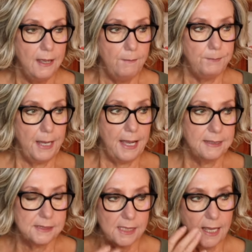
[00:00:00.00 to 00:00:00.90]

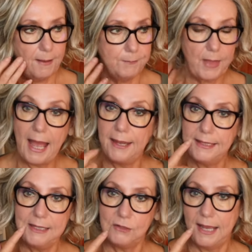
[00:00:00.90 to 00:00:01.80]
but um, I
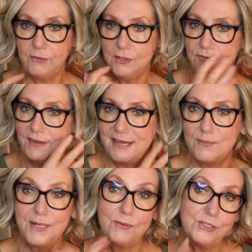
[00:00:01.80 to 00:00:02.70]
can't, I couldn't find
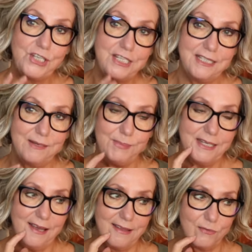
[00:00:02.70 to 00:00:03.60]
them. And I wish I did,
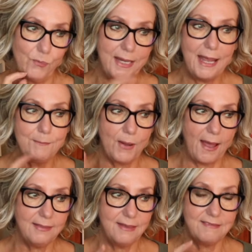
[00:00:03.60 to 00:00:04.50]
because when I
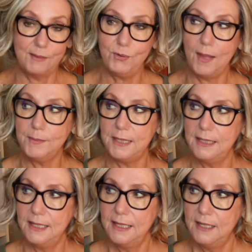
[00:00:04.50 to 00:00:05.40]
bought these, I
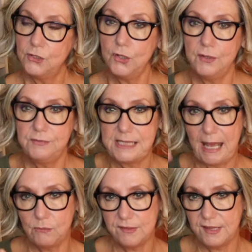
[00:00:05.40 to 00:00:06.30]
probably could have
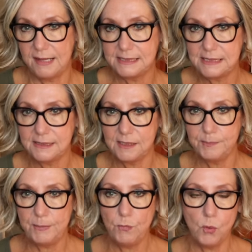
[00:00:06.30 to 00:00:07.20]
downsized a little
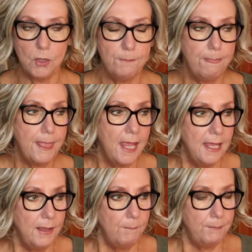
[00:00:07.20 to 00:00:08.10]
bit more.
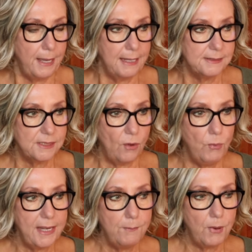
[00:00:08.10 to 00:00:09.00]
But
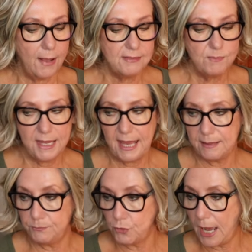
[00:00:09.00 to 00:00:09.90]
when I bought them, they
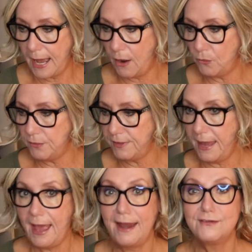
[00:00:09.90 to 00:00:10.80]
had brown, they
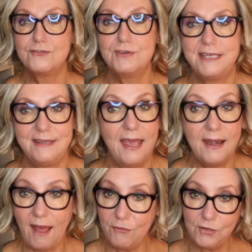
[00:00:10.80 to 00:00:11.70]
had green, they
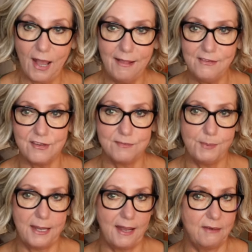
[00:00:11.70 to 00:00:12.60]
had other colors,
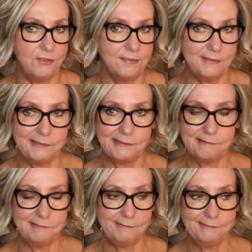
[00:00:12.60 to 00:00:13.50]
but I just, you know,
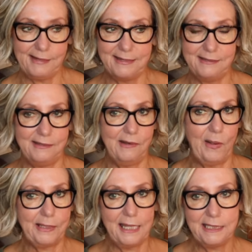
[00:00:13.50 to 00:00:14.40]
hmm, I didn't know how
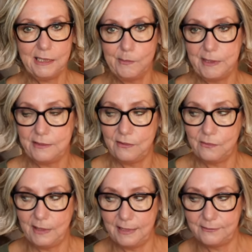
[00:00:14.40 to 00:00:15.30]
I'd like them. I didn't
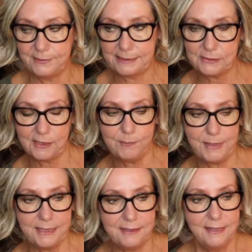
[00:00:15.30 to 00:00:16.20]
know how they'd look on
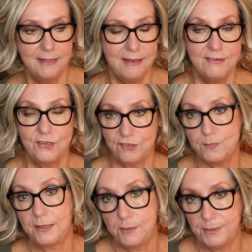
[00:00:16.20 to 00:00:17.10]
me, so I
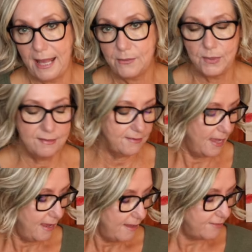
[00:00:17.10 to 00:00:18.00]
just bought the black ones.
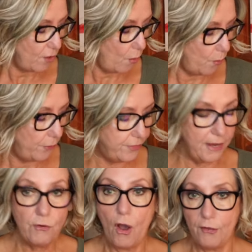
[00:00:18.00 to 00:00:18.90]
So
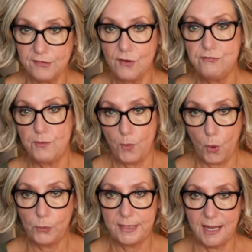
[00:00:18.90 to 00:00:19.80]
they're also from
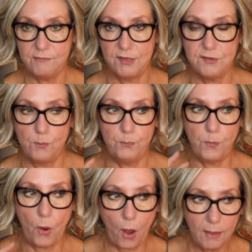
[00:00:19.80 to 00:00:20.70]
Old Navy. So
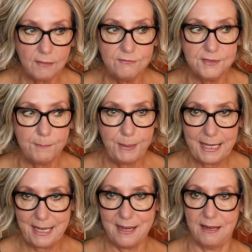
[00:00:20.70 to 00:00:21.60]
all of the
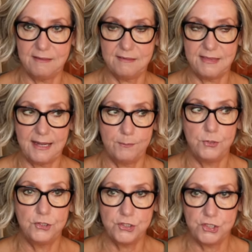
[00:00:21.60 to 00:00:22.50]
pants that I'm
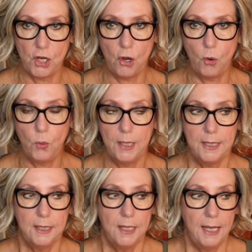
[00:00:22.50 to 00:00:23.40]
going to show,
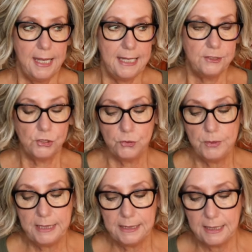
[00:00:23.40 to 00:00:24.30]

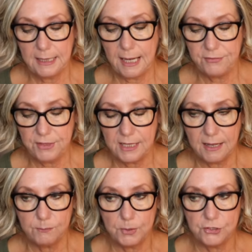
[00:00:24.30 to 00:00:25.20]
including, I think
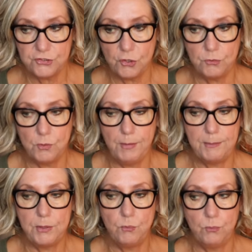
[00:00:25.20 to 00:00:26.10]
I'm going to show you
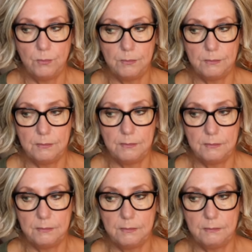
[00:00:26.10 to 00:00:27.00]
maybe
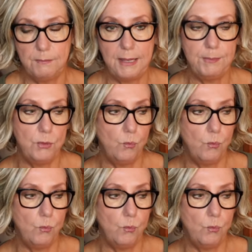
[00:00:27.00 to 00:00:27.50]
maybe